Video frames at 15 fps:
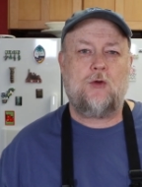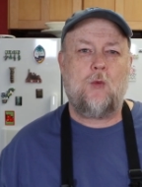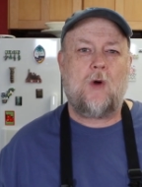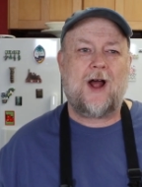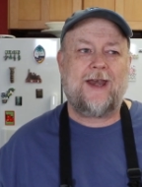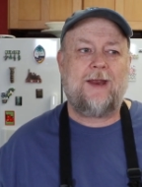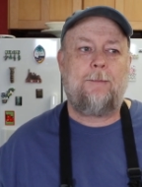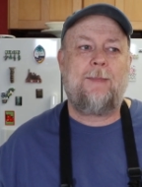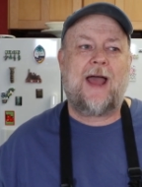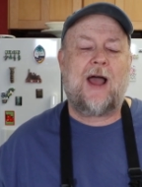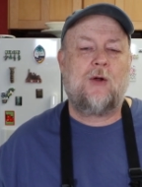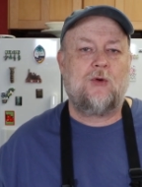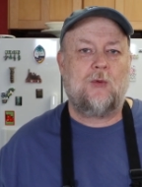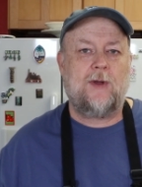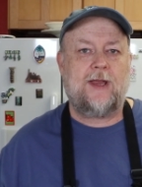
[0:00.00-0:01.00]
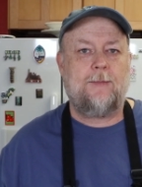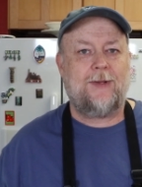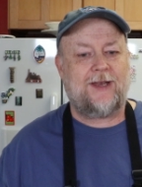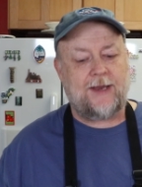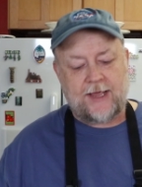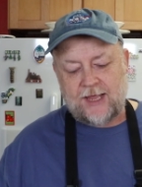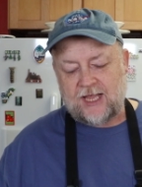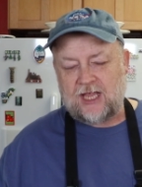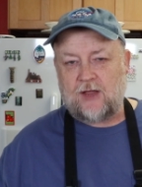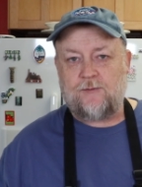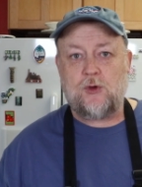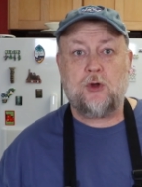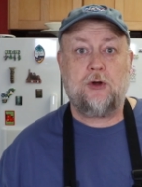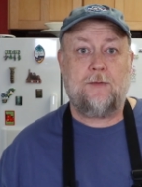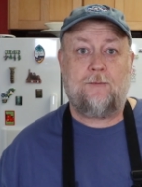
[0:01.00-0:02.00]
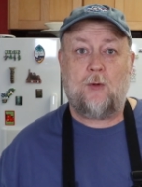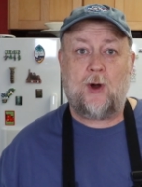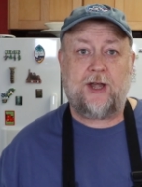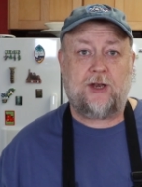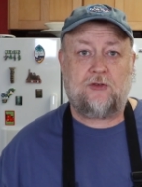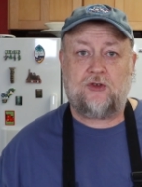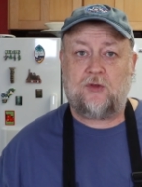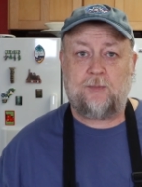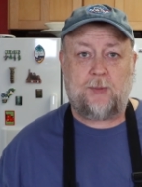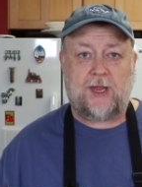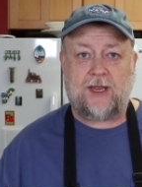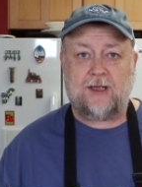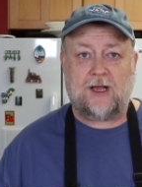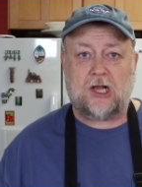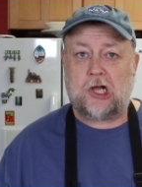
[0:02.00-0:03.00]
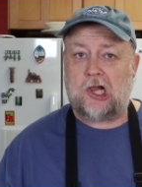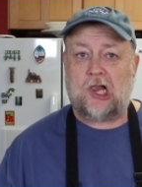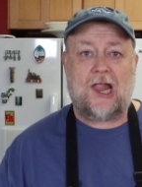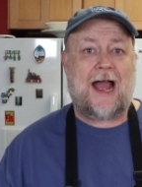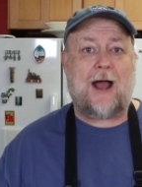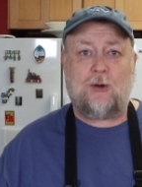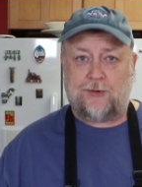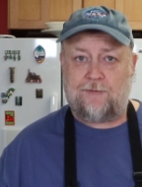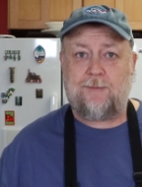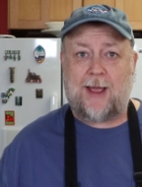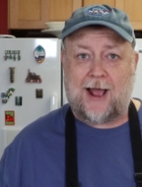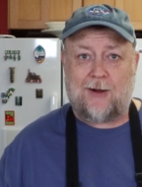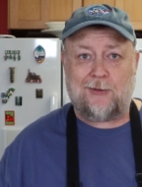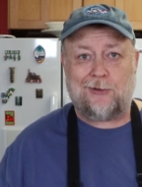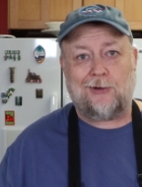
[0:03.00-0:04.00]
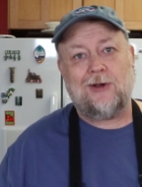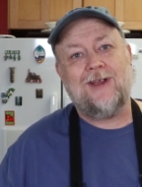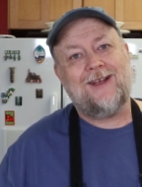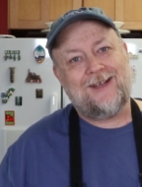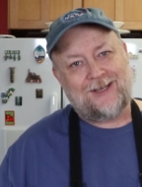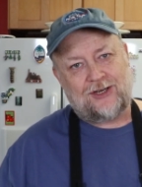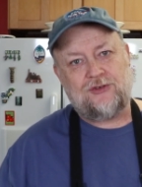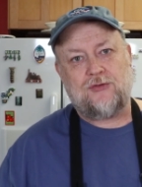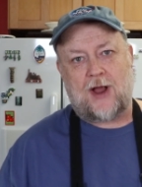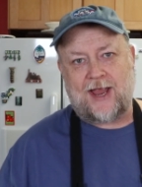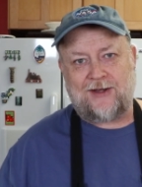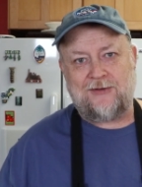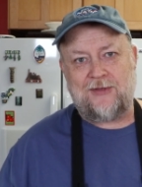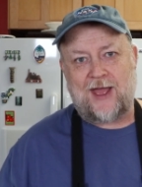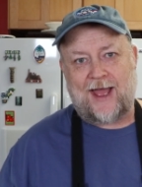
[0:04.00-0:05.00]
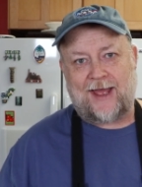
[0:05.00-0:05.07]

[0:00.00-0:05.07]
You want it powdery, but if you can avoid it just being a cloud of powder, try and do